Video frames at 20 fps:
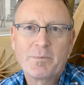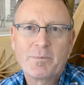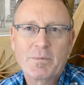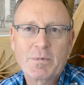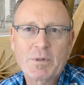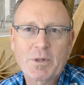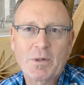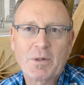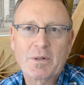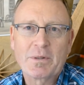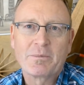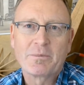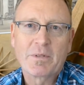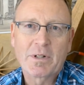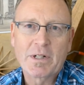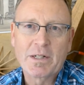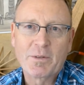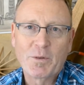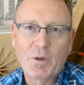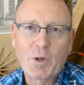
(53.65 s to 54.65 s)
So a
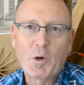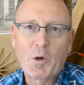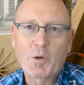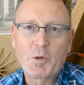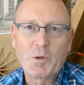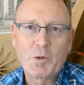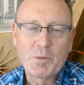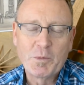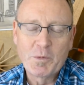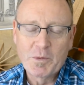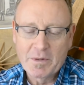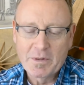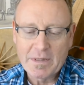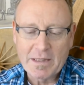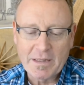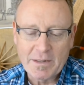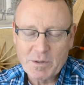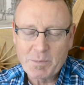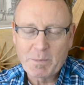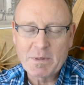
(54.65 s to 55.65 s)
very local
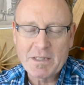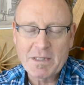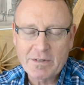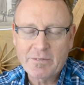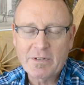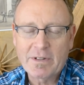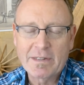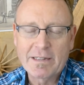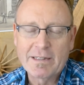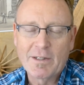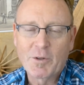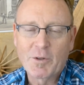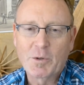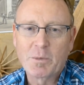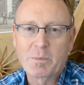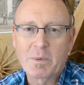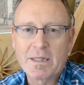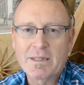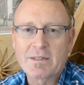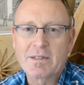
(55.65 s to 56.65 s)
uh, specifically
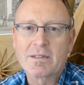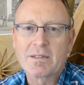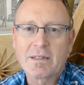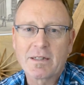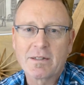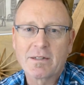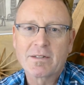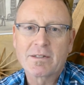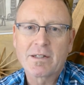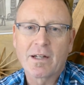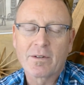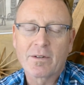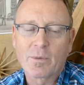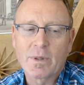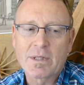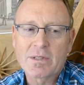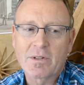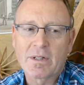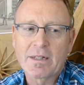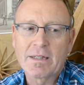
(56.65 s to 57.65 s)
local presence here in
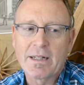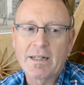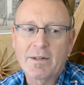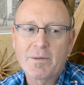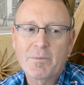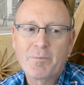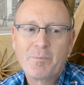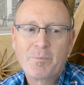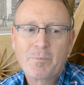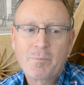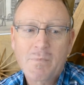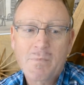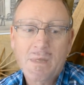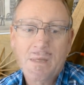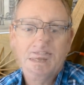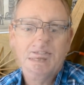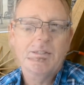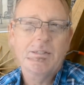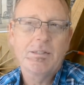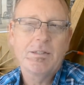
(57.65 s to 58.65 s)
Southwest right now.
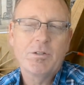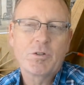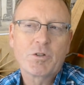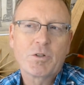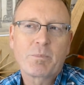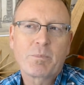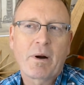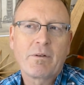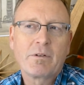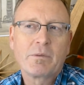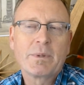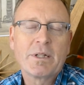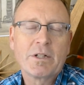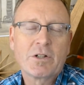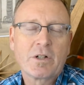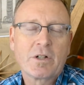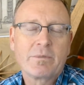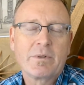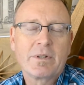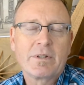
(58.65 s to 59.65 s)
You should probably
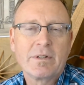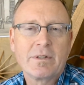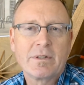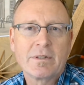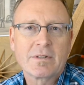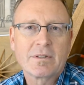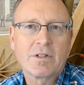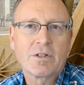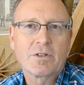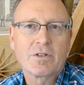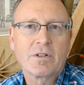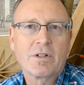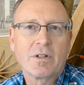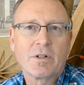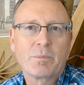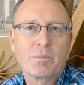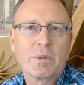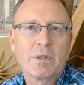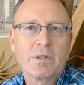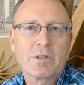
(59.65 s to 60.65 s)
attribute the decision to
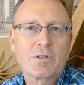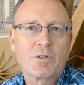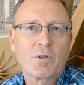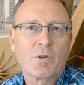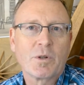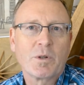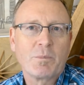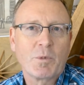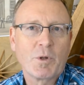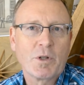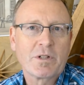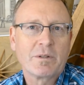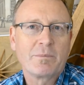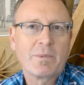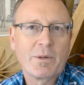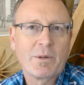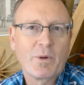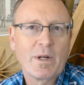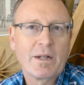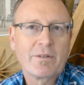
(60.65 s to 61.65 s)
open the store more to
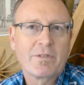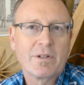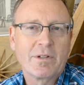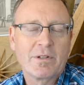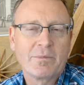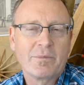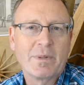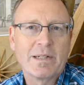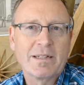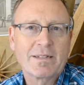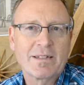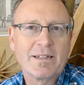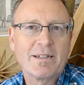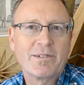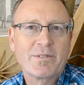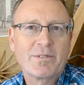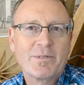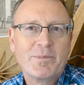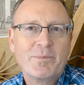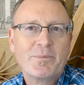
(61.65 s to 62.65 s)
my wife than to
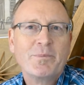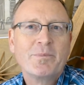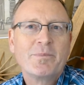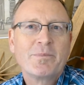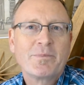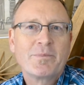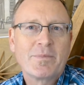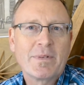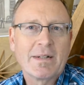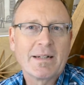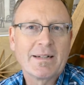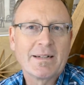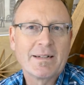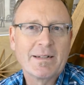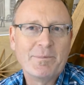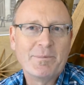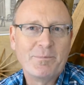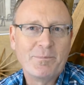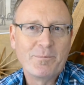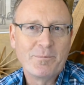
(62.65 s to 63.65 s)
myself. Ah,
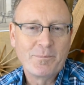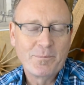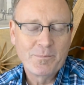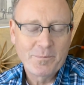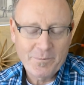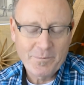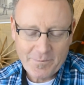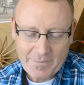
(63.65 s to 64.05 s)
um, okay.